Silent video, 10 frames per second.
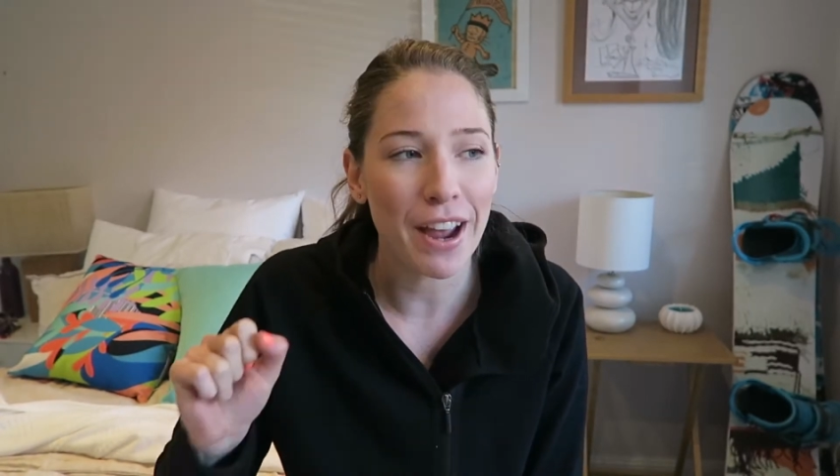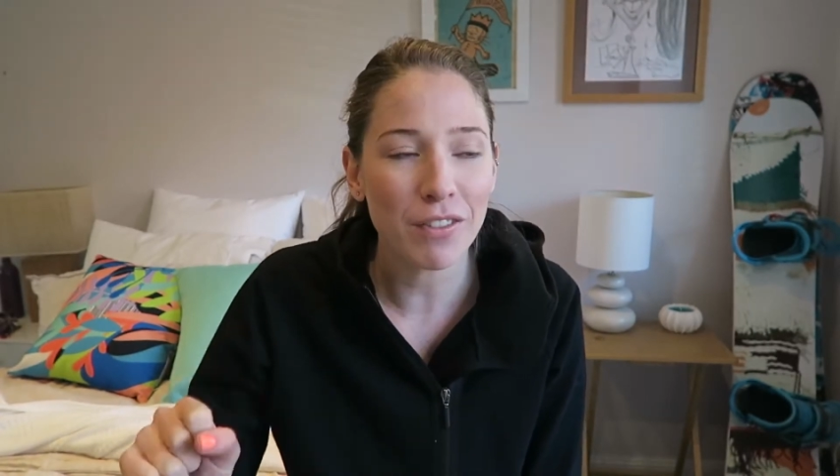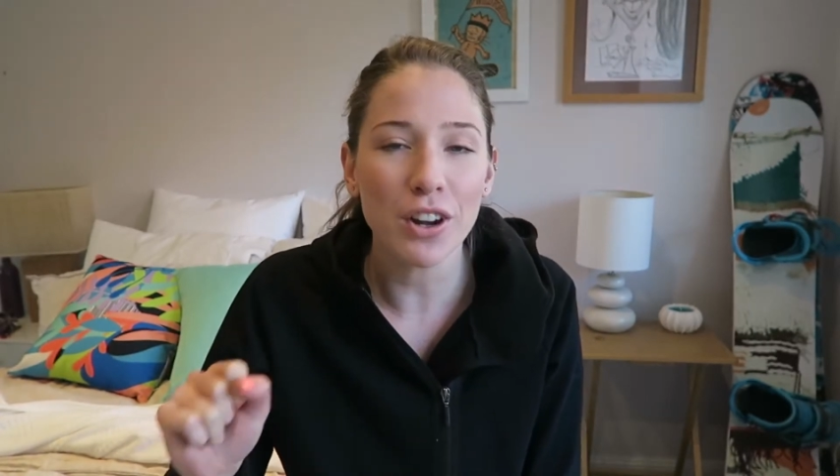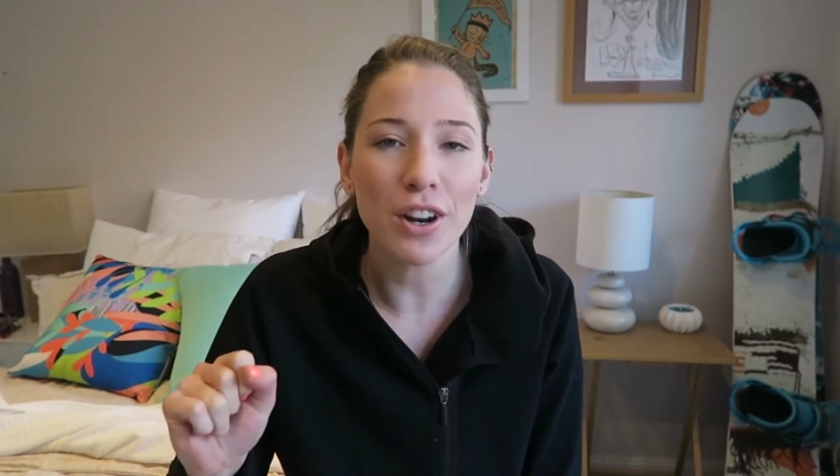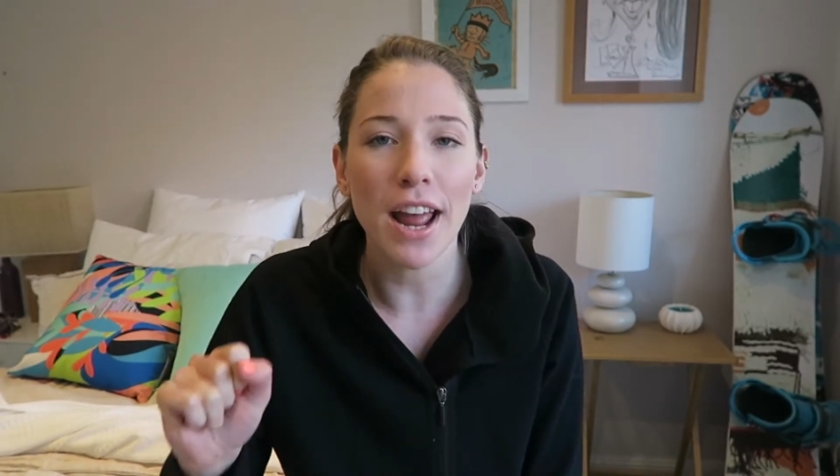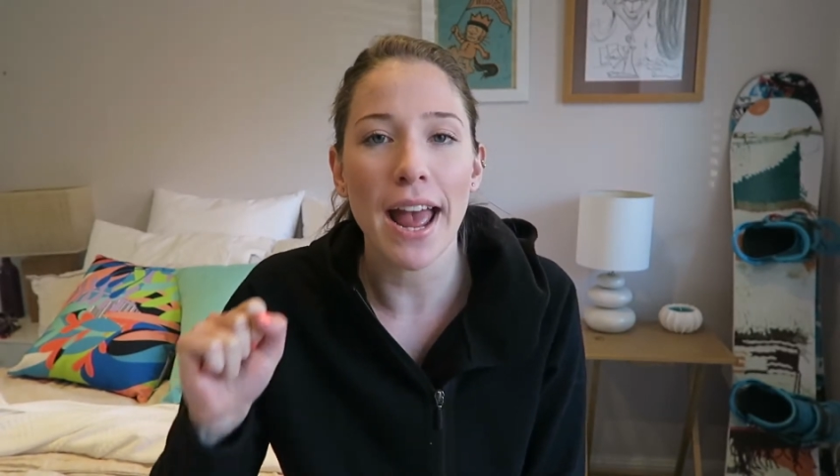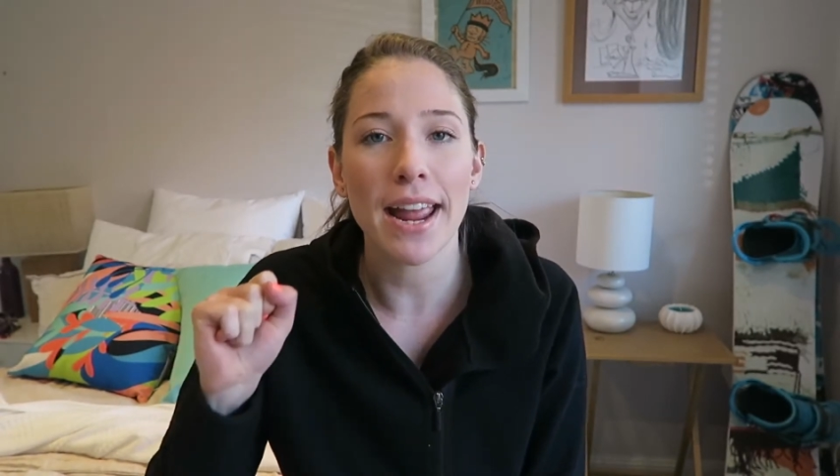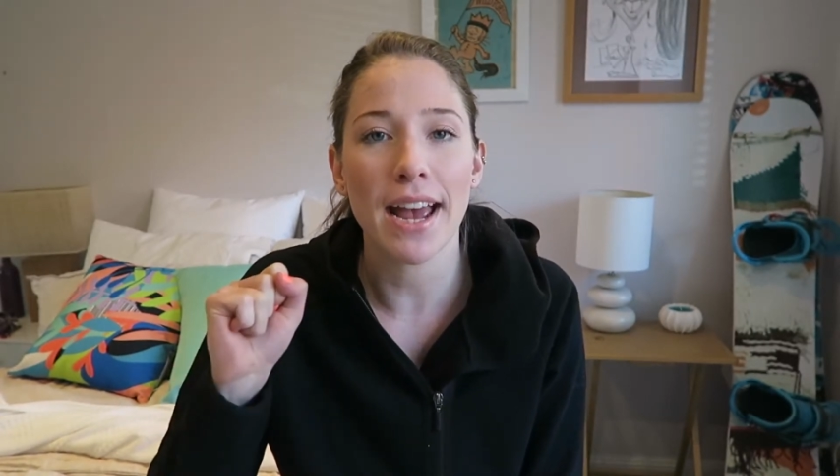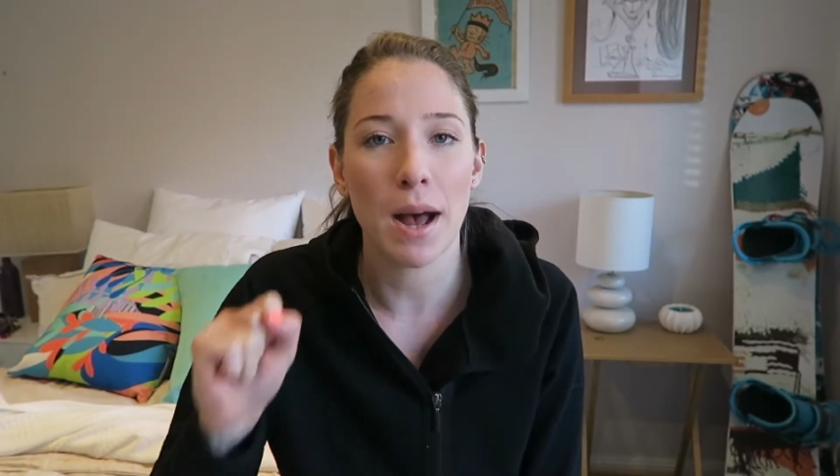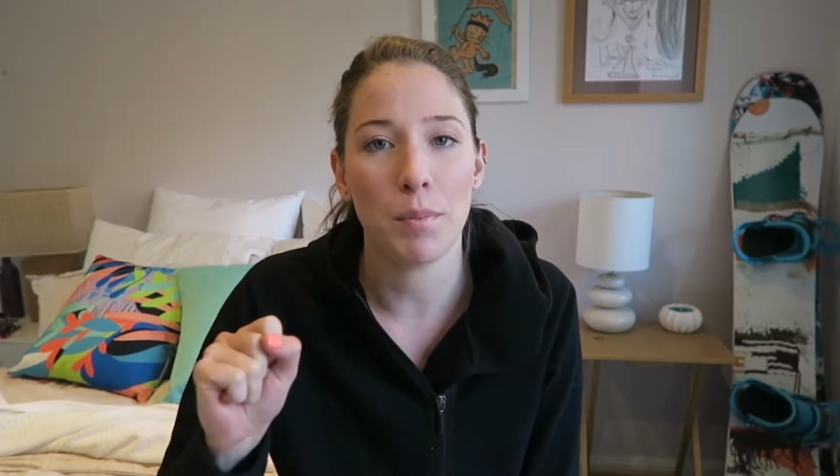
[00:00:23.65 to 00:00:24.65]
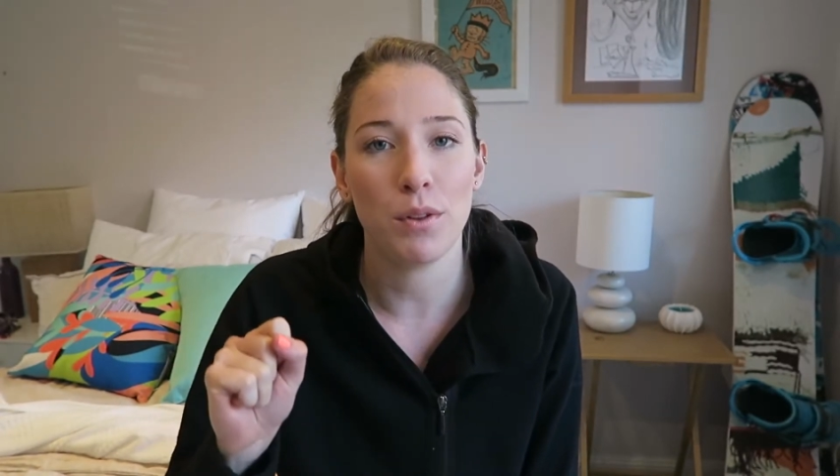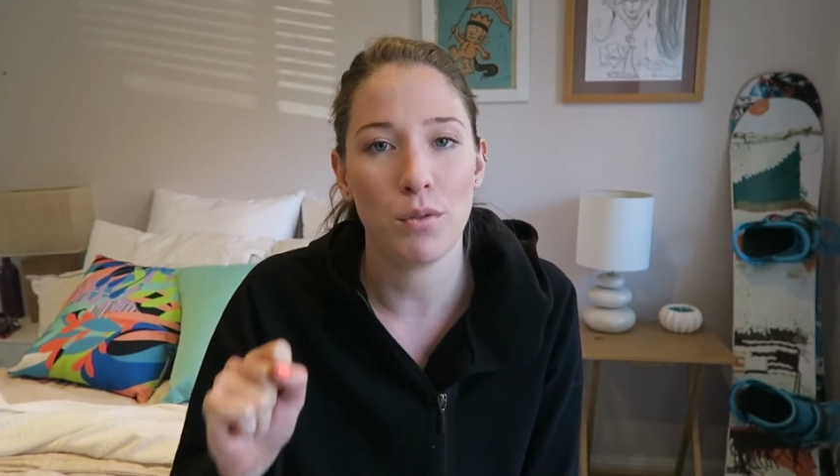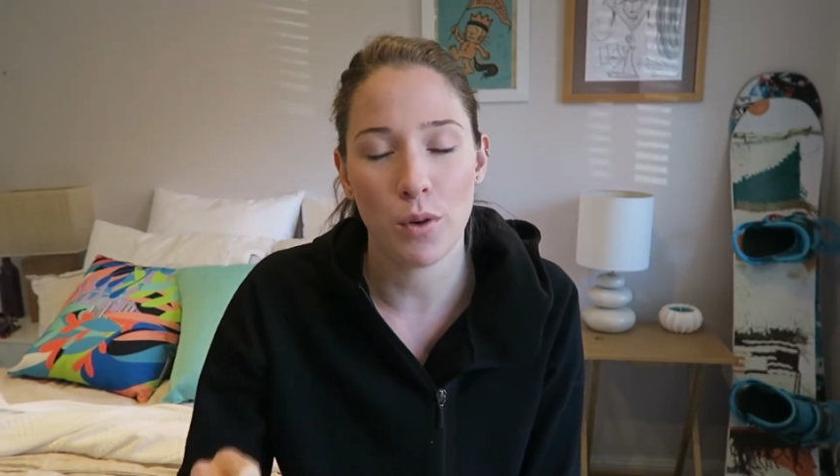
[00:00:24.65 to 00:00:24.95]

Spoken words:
I've got a couple of